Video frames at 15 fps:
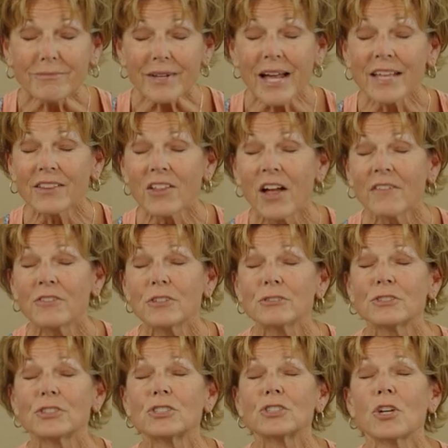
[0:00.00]
I love you
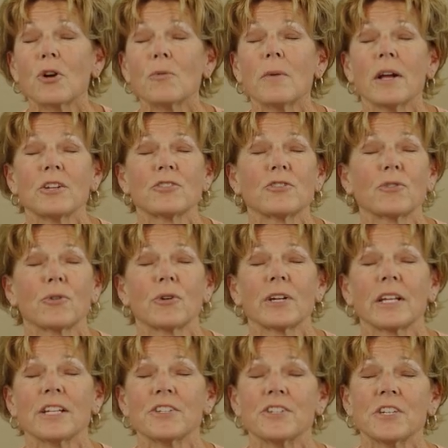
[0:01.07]
so much, Lord.
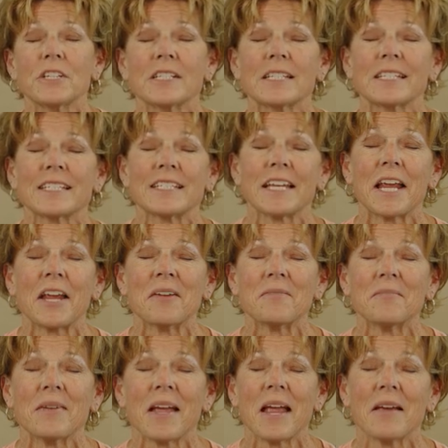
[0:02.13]
In Jesus' name,
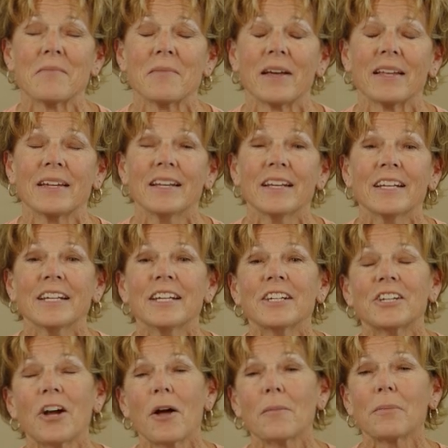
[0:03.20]
amen.
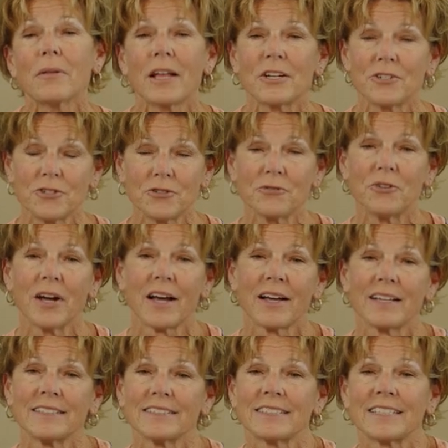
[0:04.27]
God bless you
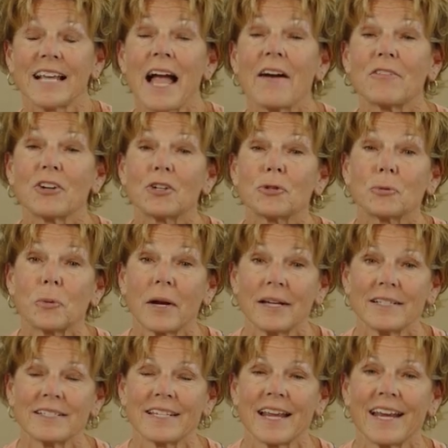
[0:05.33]
guys. Have a
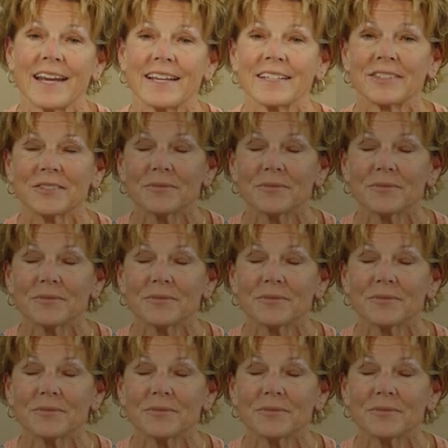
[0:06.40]
great day.